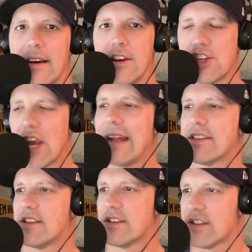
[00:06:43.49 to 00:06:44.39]

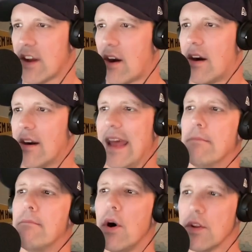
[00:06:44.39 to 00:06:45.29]
shots to start at
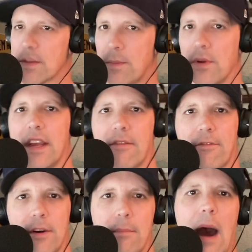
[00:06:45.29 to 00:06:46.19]
multiple
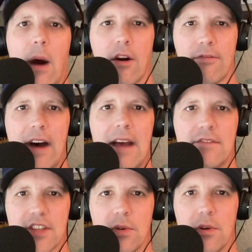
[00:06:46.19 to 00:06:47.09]
different Power
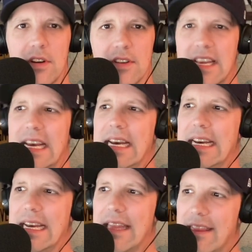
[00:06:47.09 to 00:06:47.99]
5 schools,
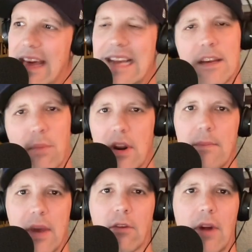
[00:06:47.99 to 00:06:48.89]
that's a pretty
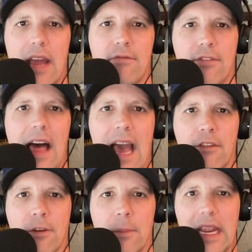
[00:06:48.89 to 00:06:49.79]
big red flag
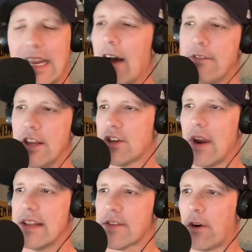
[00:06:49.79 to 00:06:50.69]
for me. Now, if you
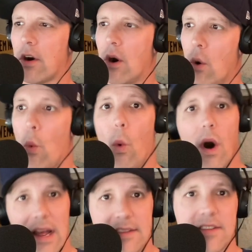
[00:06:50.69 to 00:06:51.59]
transfer
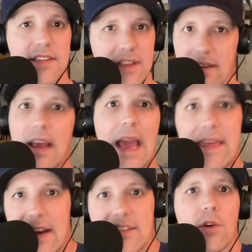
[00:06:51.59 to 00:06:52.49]
once, hey,
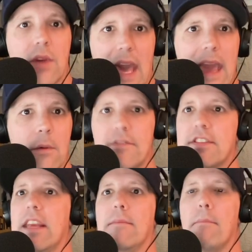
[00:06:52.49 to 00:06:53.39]
that's okay. We've
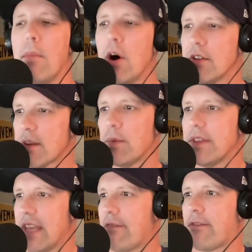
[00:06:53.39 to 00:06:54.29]
seen multiple
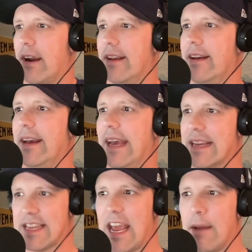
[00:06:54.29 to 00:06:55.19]
different
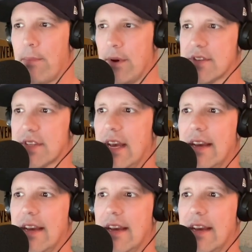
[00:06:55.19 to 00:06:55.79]
examples,